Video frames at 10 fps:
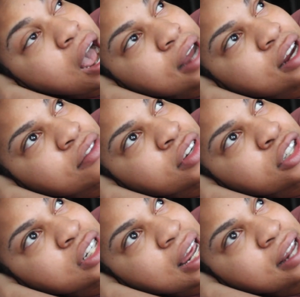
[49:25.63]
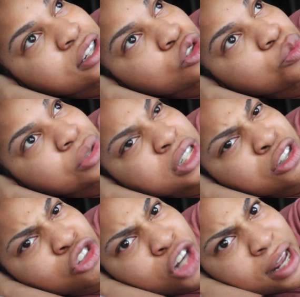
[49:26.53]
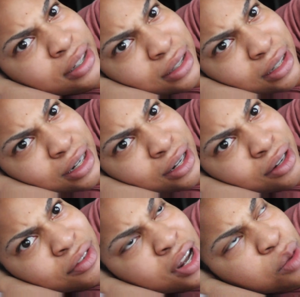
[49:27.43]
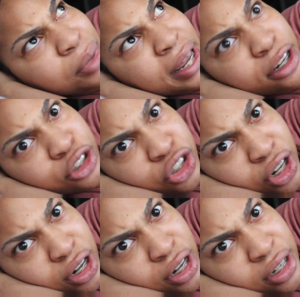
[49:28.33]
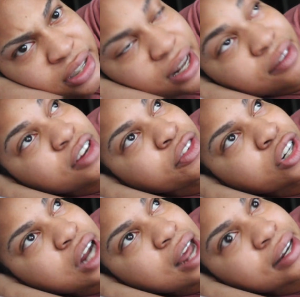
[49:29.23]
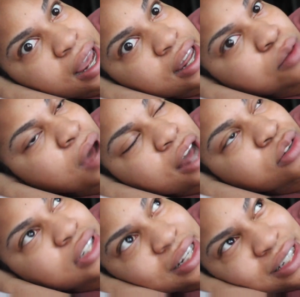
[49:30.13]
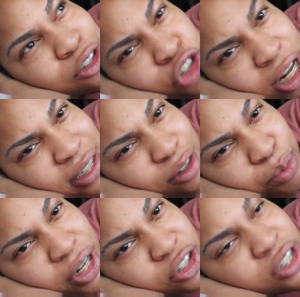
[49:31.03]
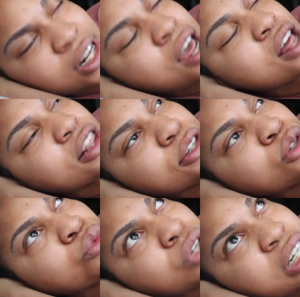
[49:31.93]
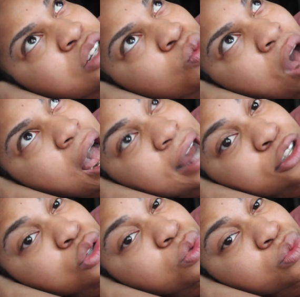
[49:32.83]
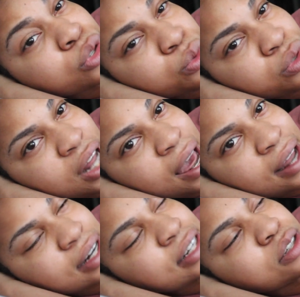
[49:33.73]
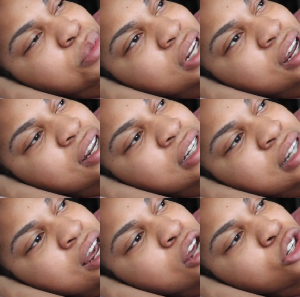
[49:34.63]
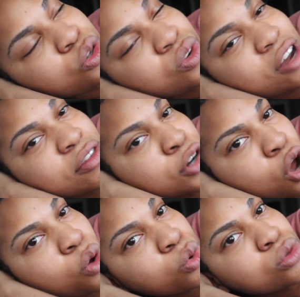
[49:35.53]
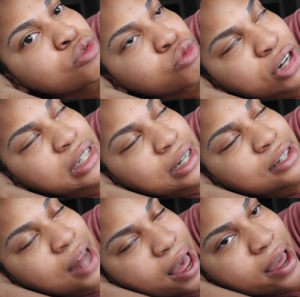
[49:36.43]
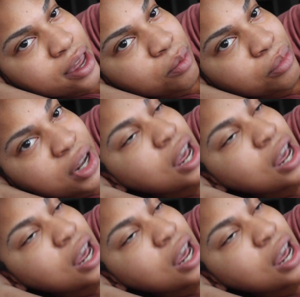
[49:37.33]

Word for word: I never send super suggestive pictures, even if you're not naked, but I don't send suggestive pictures. There's a reason why I don't do that. It's because you never know who's really lame,